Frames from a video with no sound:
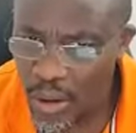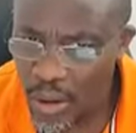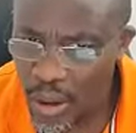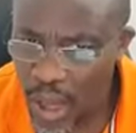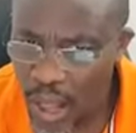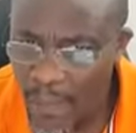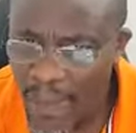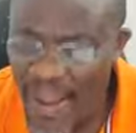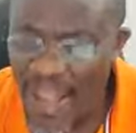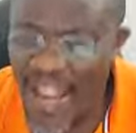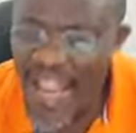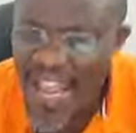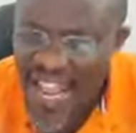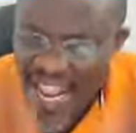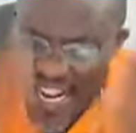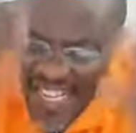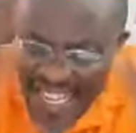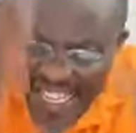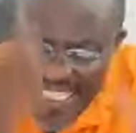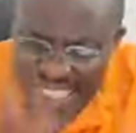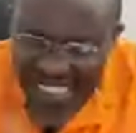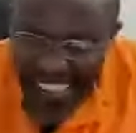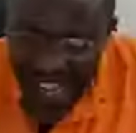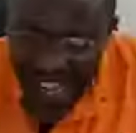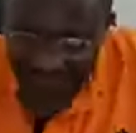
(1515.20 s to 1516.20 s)

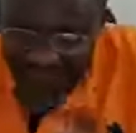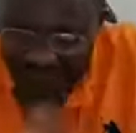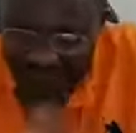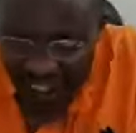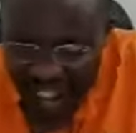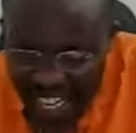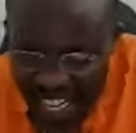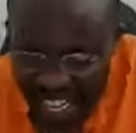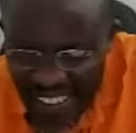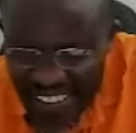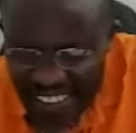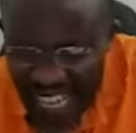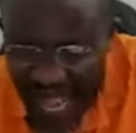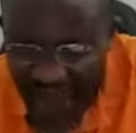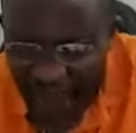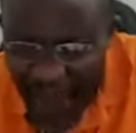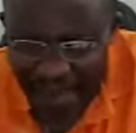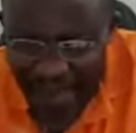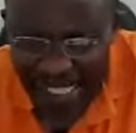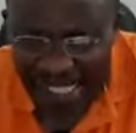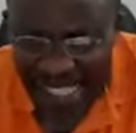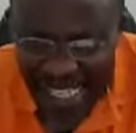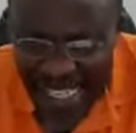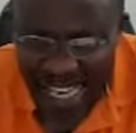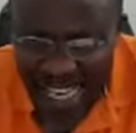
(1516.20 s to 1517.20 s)
This is the very time he
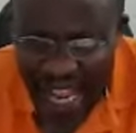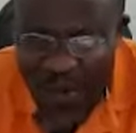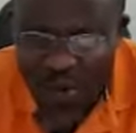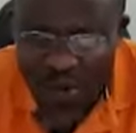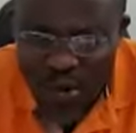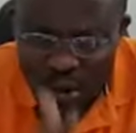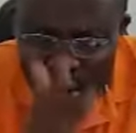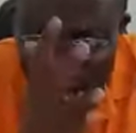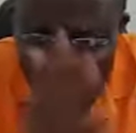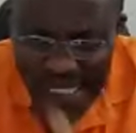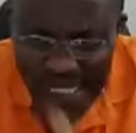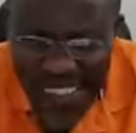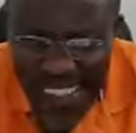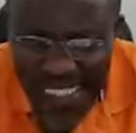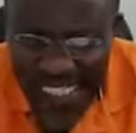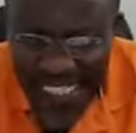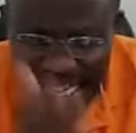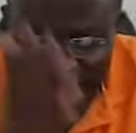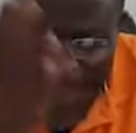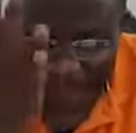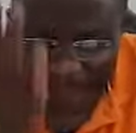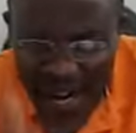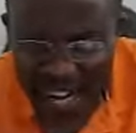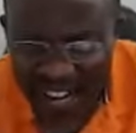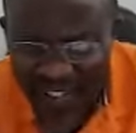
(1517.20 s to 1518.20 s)
said that you will see
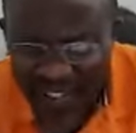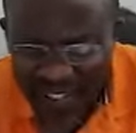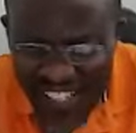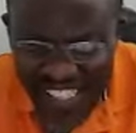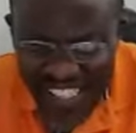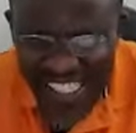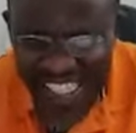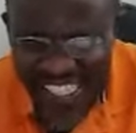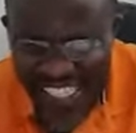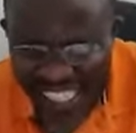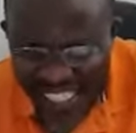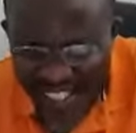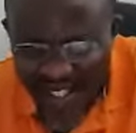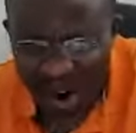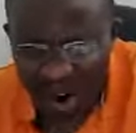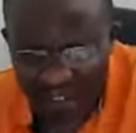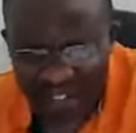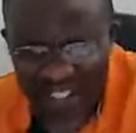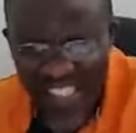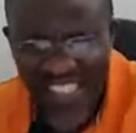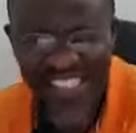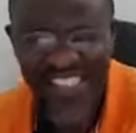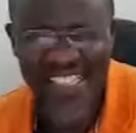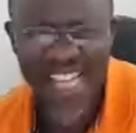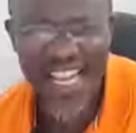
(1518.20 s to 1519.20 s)
the manifestation of
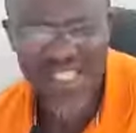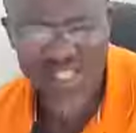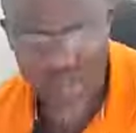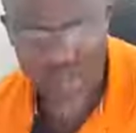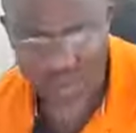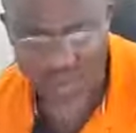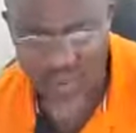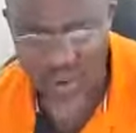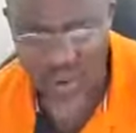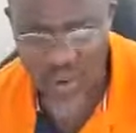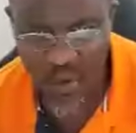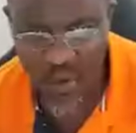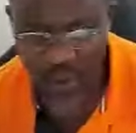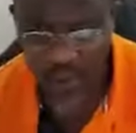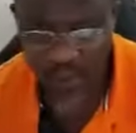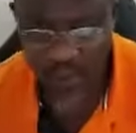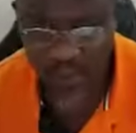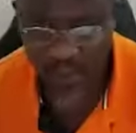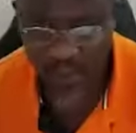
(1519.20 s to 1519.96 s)
the sons of God.